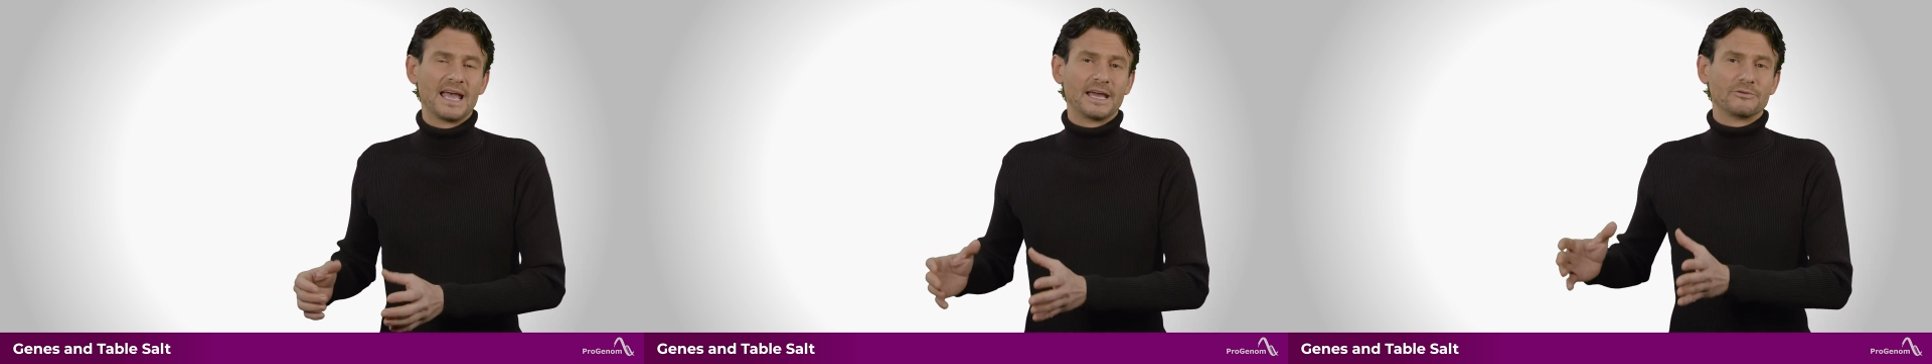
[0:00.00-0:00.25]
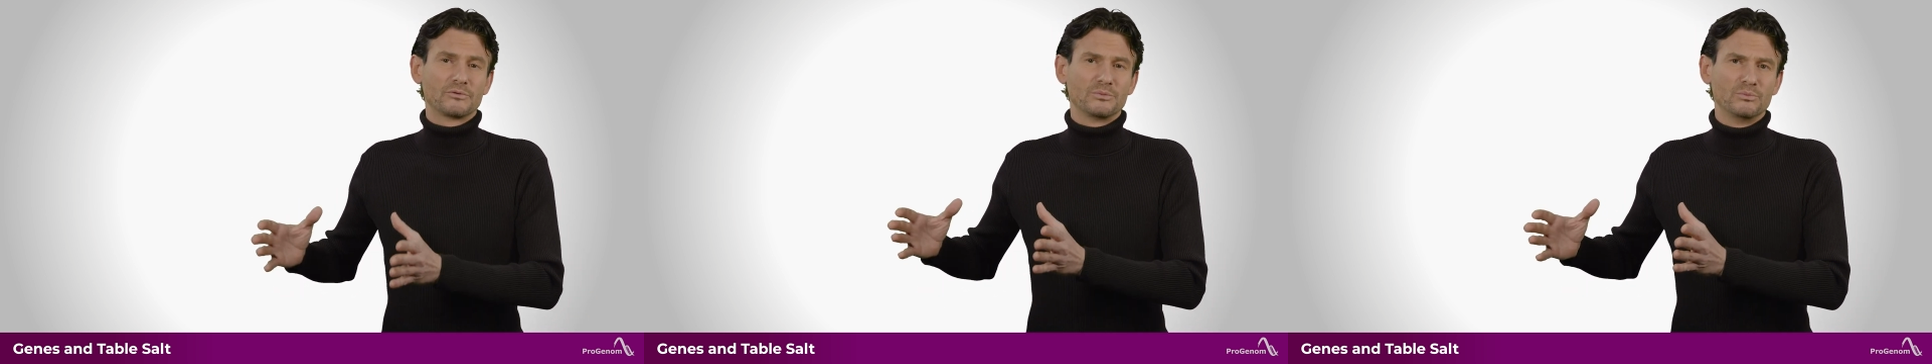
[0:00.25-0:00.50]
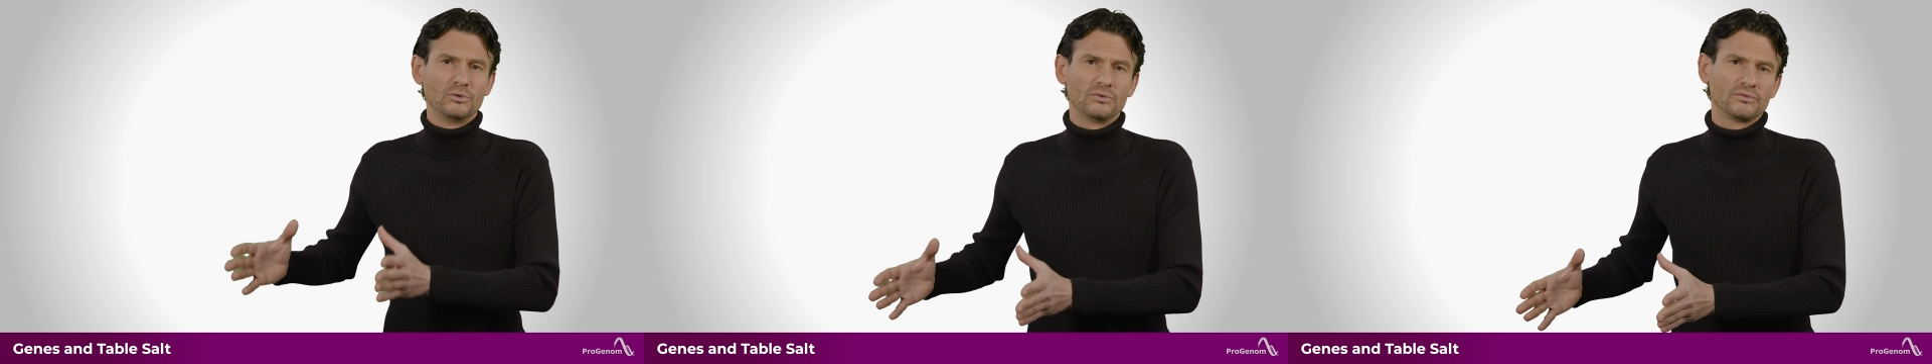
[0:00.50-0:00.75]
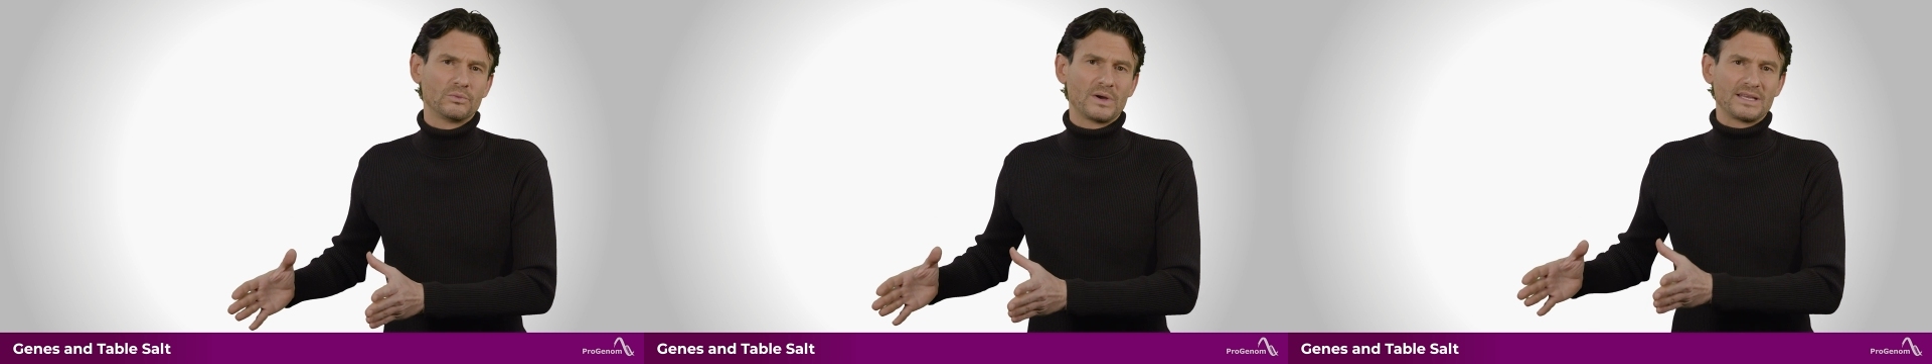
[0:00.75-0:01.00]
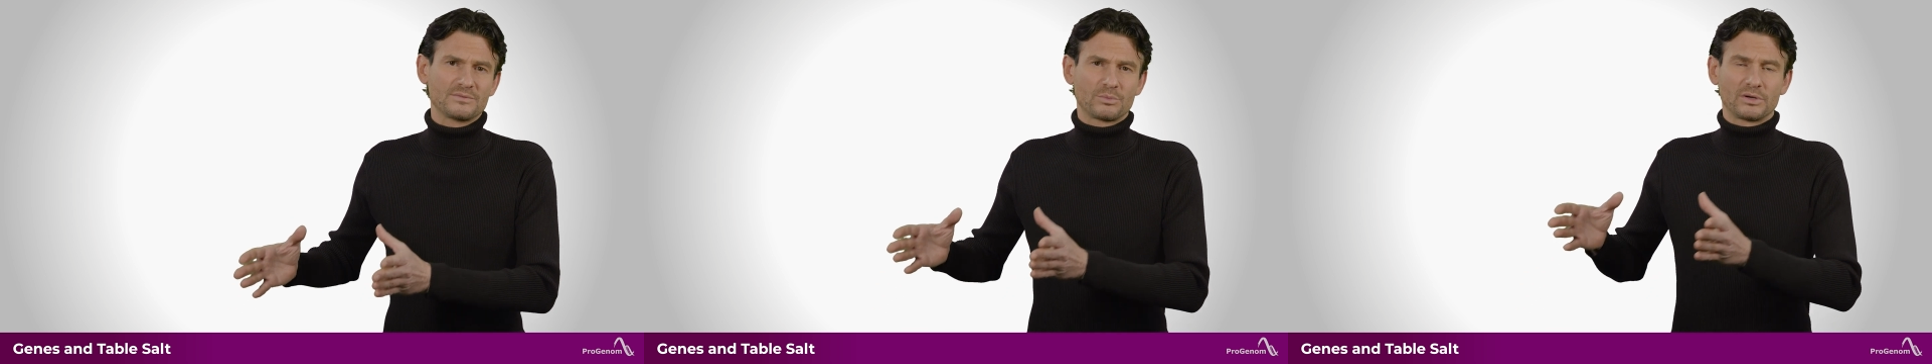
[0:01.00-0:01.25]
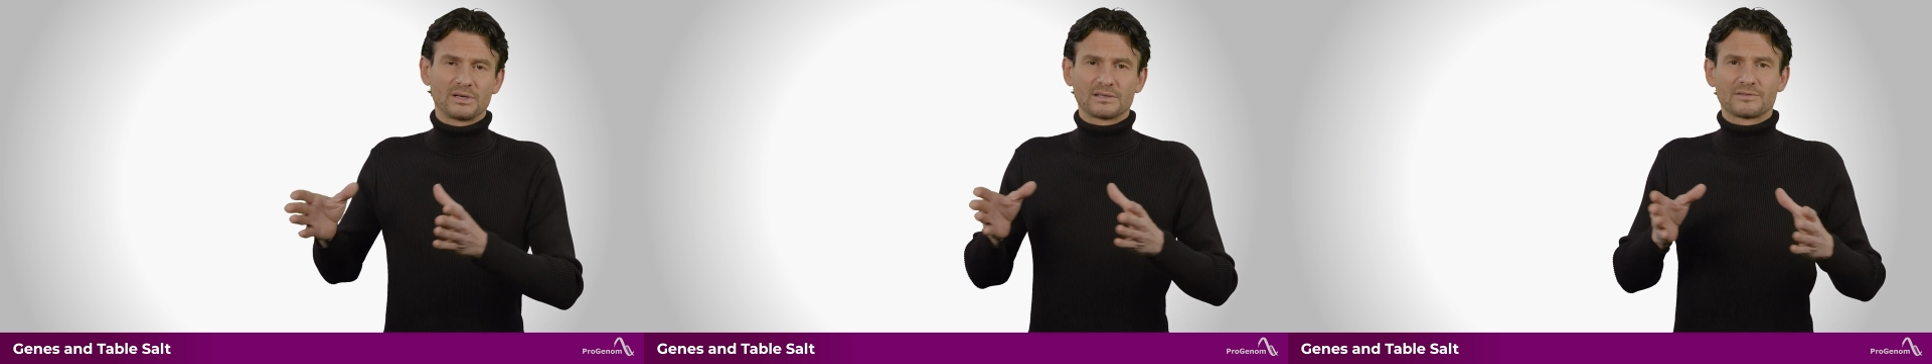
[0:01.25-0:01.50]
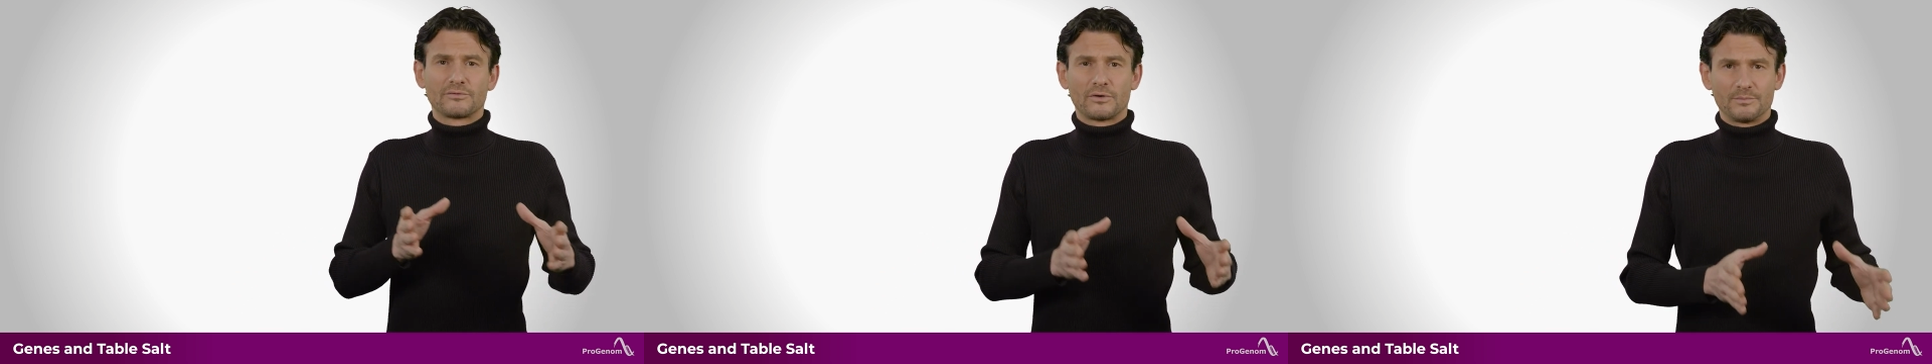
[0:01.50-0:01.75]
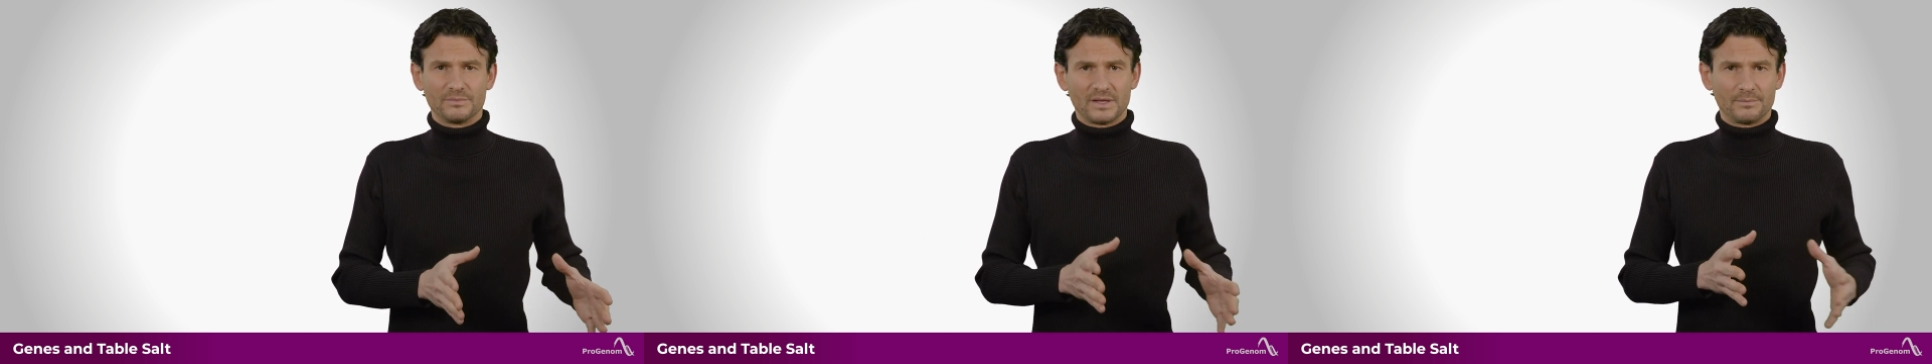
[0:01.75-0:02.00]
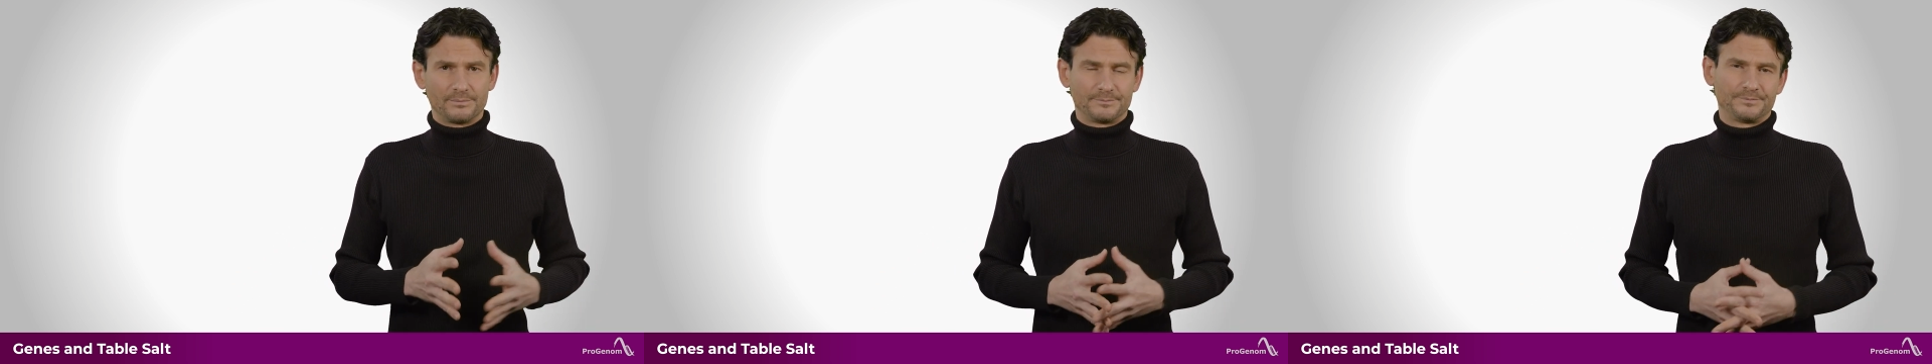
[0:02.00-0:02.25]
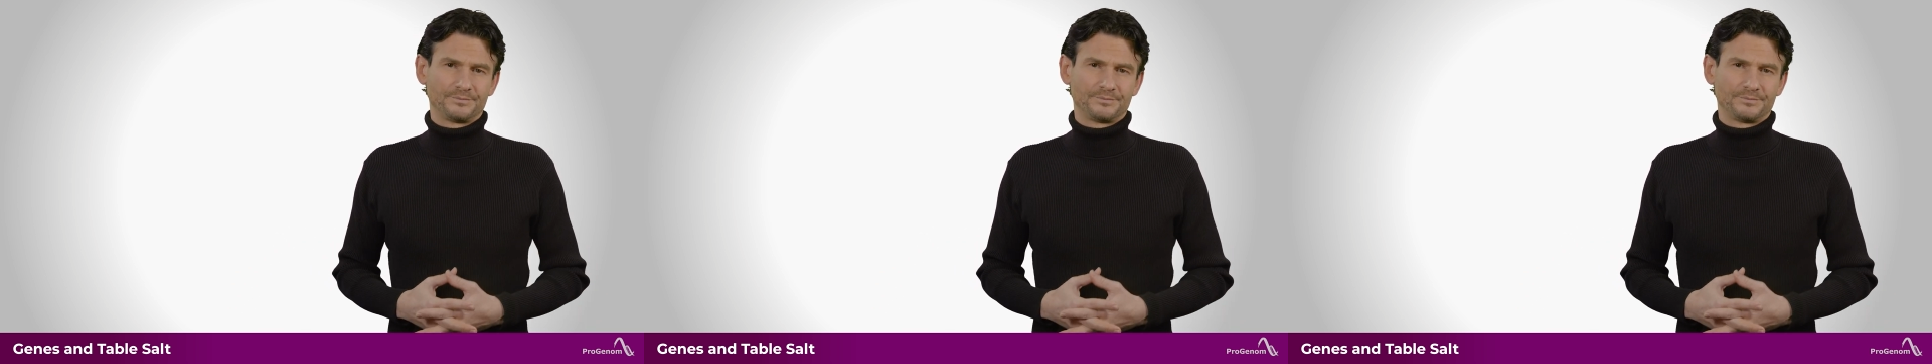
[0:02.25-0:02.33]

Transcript: and remove waste products from them.